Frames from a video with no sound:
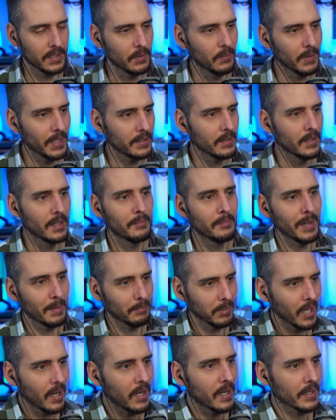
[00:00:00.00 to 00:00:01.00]
what, my
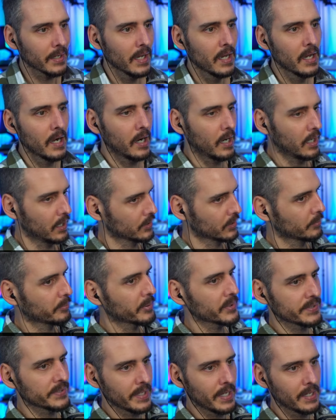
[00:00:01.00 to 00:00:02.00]
blog,
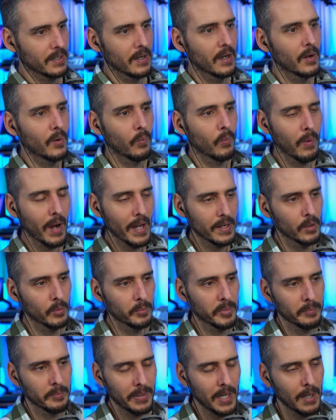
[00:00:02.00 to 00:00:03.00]
100% wide
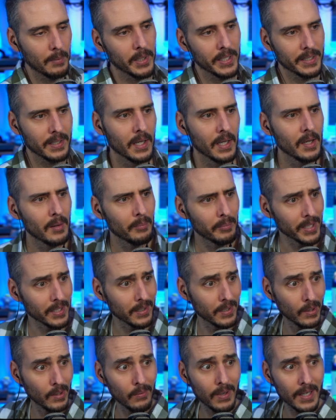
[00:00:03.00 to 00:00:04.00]
open public. But you
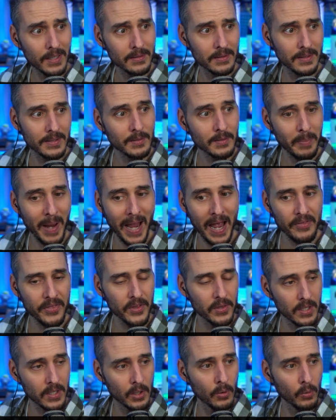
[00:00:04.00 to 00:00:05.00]
know what? This path of
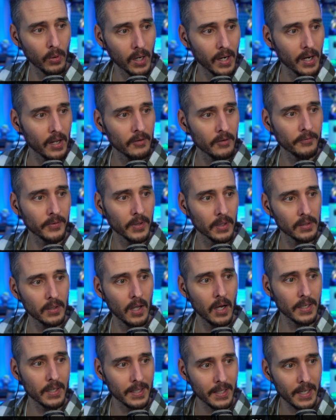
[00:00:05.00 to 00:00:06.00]
the URL for
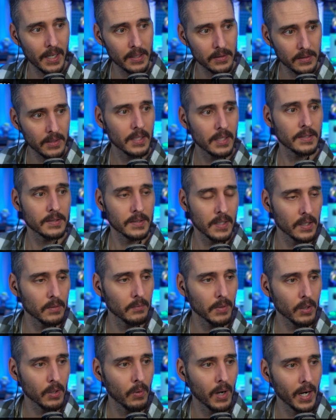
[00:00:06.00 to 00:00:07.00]
logging in is going to
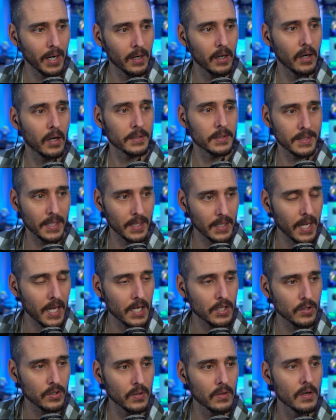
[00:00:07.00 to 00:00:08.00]
require
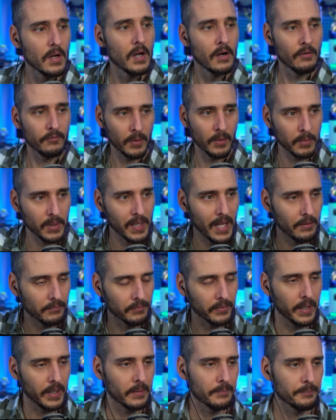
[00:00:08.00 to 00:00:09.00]
authentication from
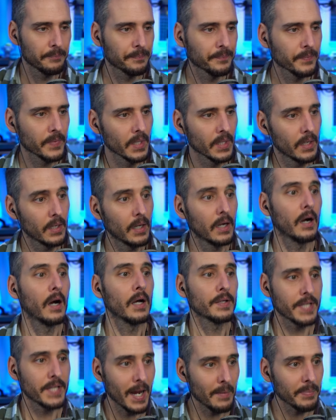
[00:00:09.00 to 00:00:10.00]
Cloudflare on
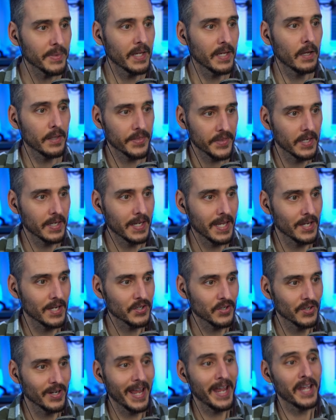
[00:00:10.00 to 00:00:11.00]
top of the
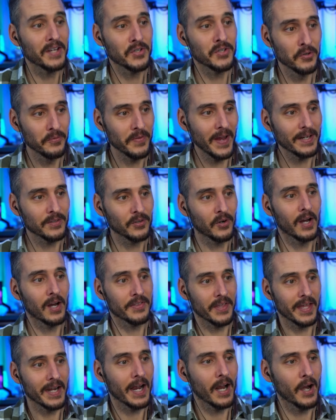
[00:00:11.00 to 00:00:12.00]
authentication and two-factor auth
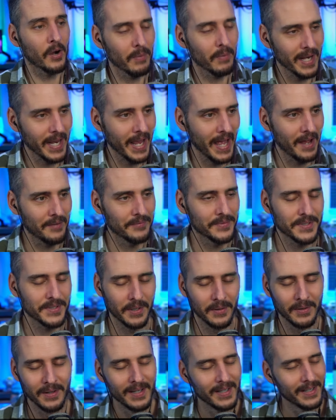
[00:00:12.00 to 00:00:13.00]
that I already have.
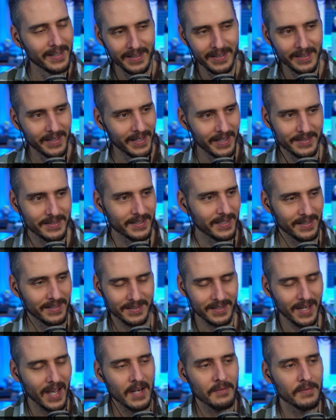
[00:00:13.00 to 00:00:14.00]
So it's it's
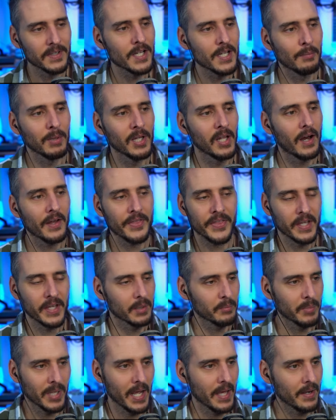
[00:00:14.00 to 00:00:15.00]
kind of a double auth thing,
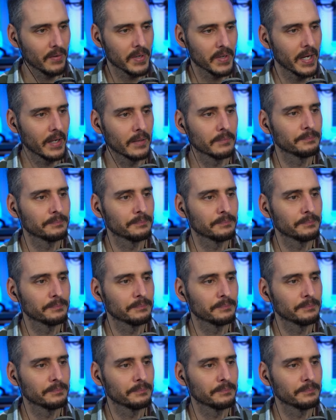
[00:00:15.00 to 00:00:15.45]
but I don't care.